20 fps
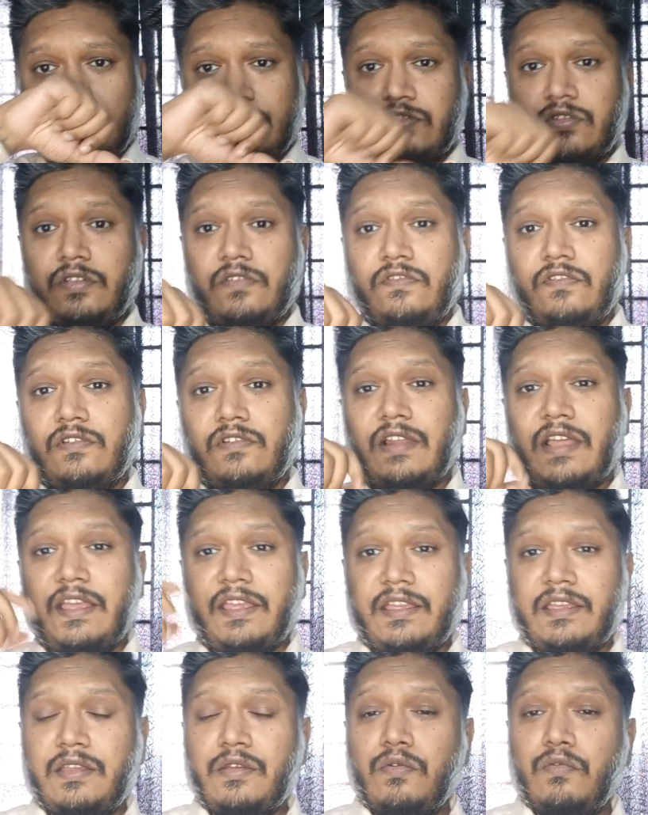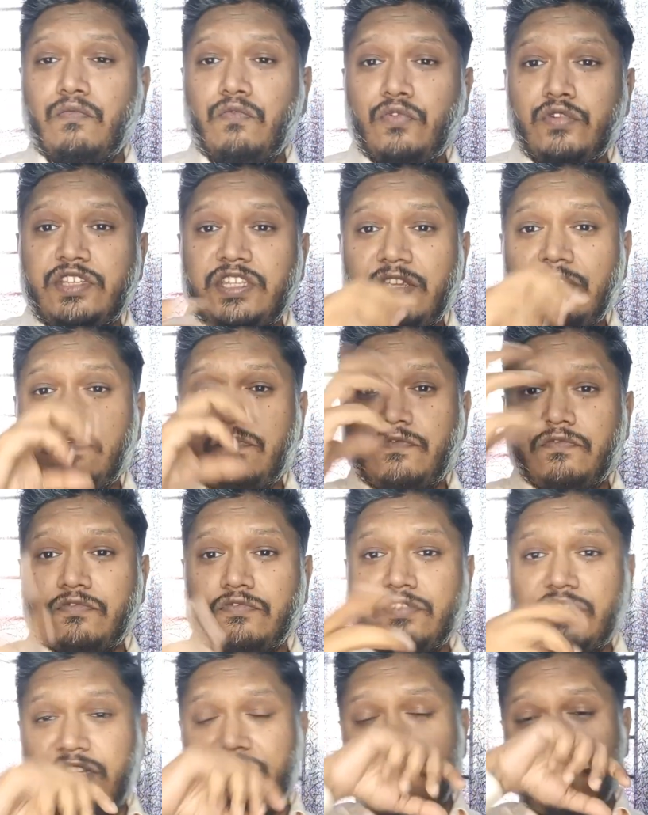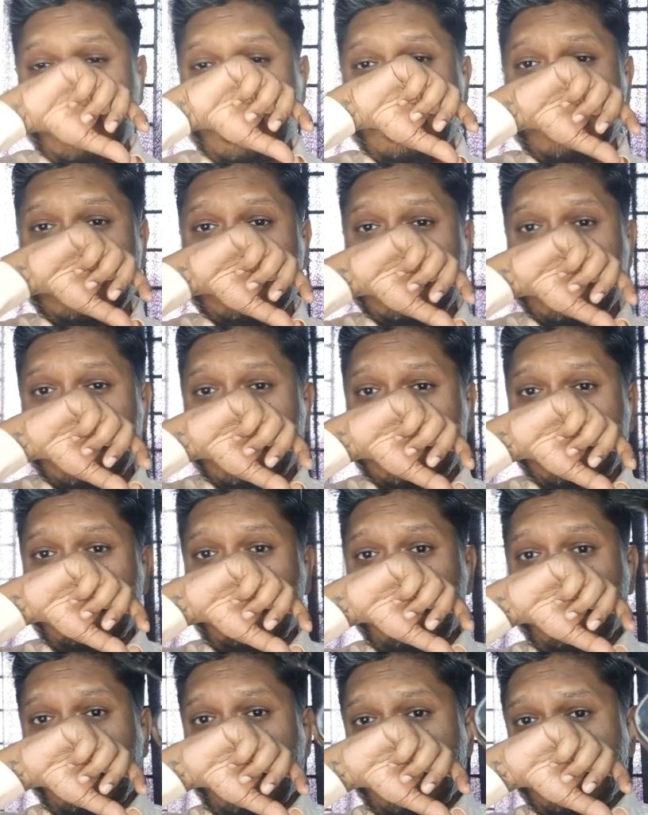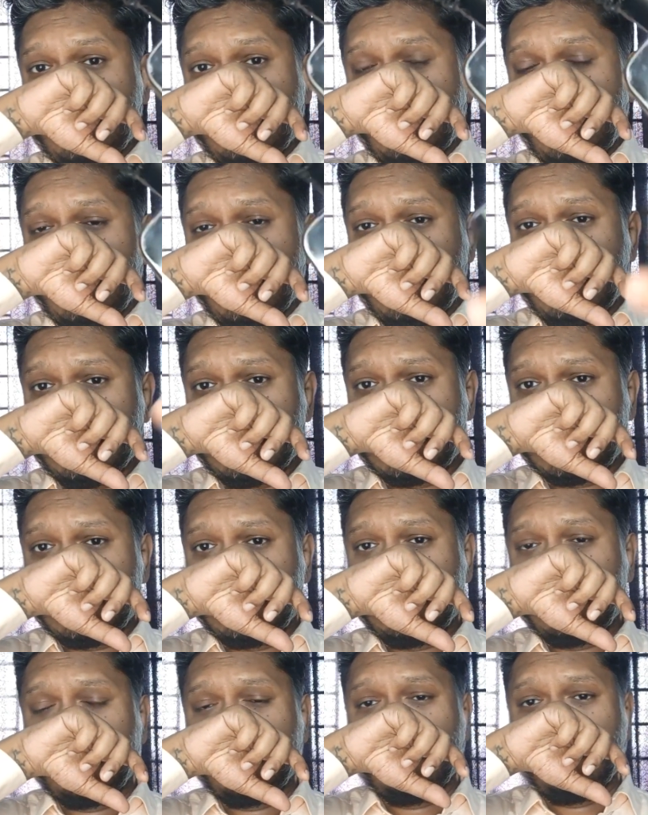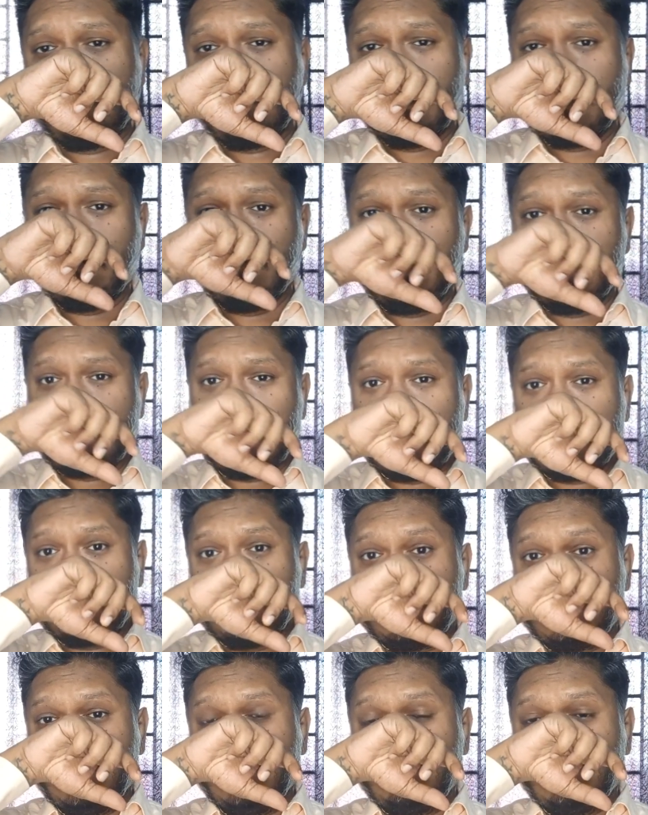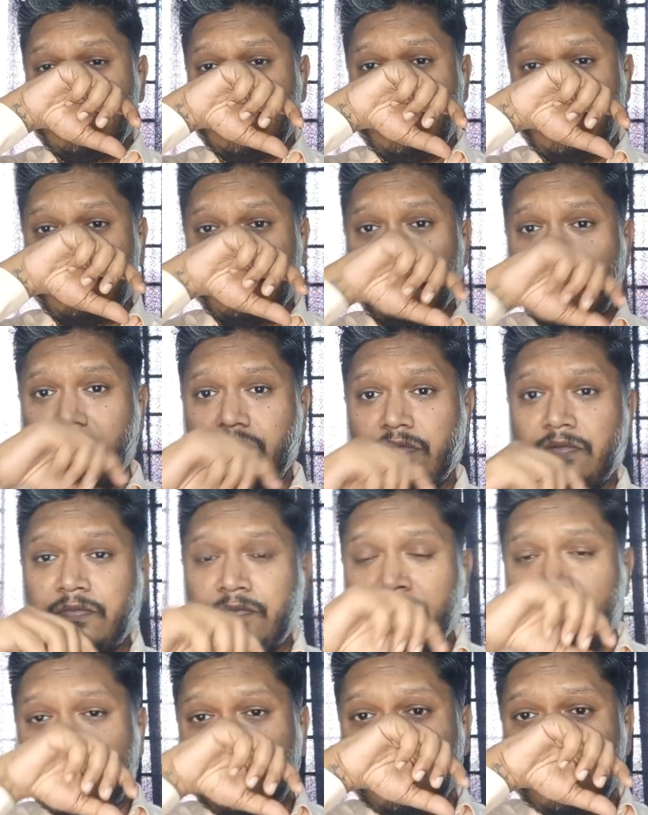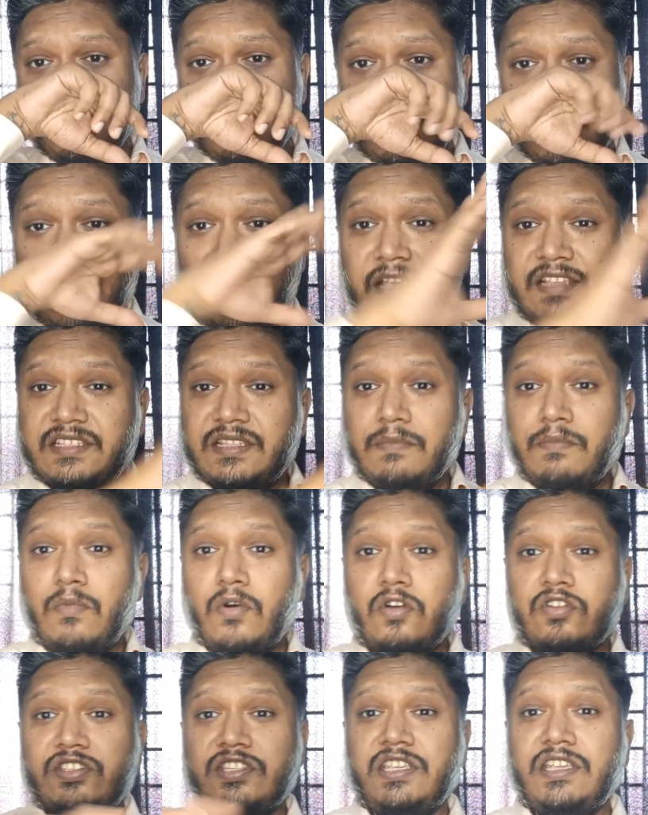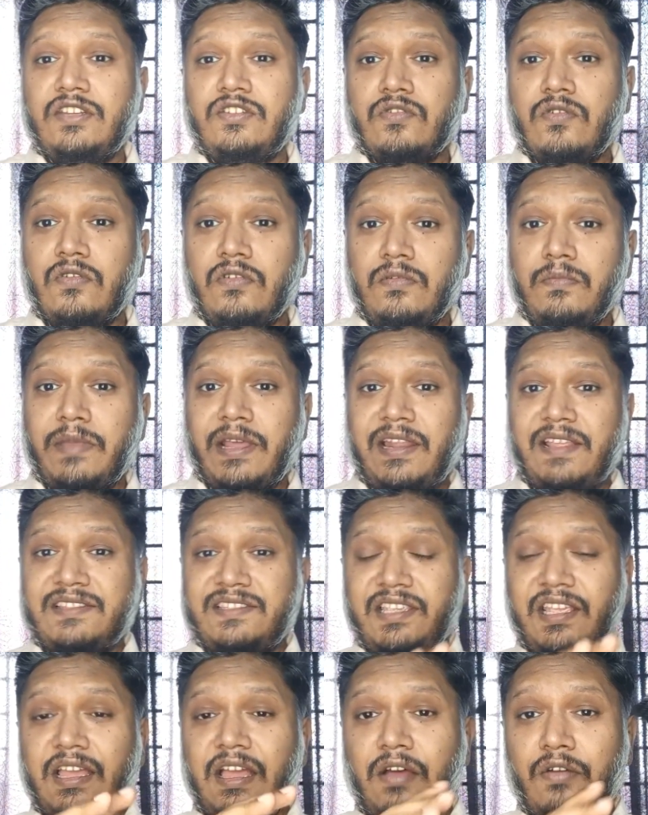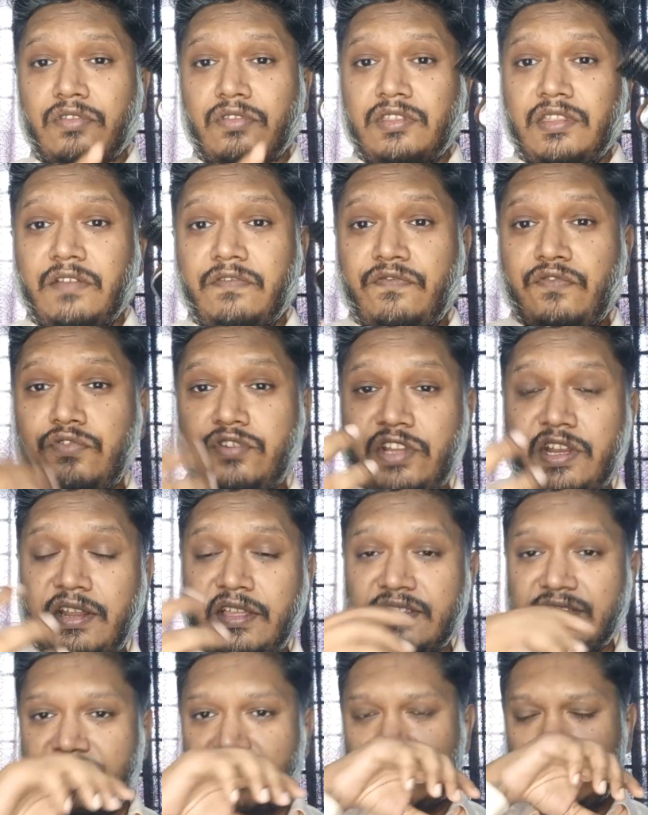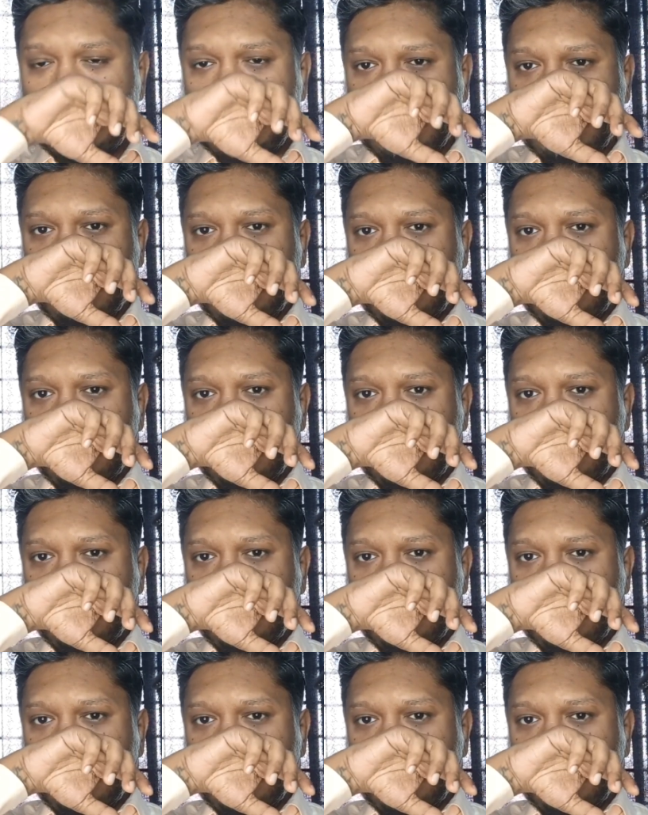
So if you like woody, fruity fragrances, you're gonna enjoy this. This has the citrusy tone, has the mossy tone, balancing out the fruitiness,